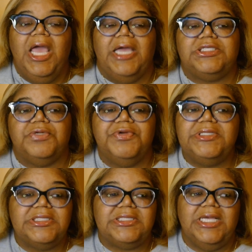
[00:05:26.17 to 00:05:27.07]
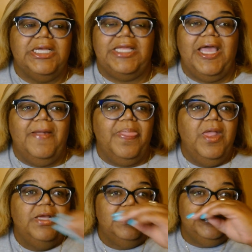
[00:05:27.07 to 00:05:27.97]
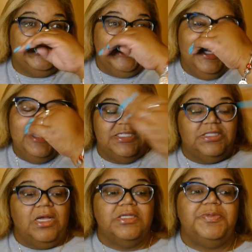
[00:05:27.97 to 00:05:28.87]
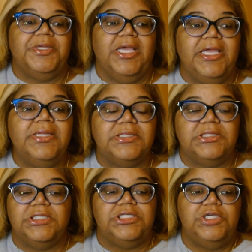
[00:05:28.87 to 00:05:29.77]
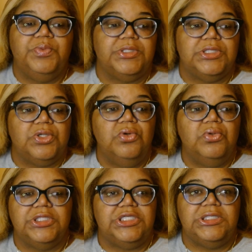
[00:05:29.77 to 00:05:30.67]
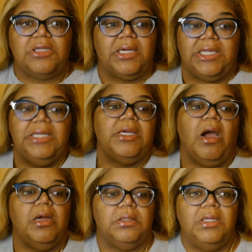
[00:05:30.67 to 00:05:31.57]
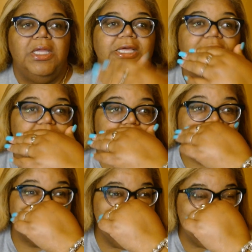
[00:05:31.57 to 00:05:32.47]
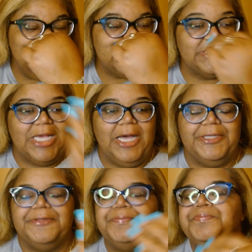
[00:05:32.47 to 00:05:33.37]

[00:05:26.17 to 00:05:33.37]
And Teresa said that she didn't start speaking English until she went to school, until she started kindergarten. So she speaks Italian.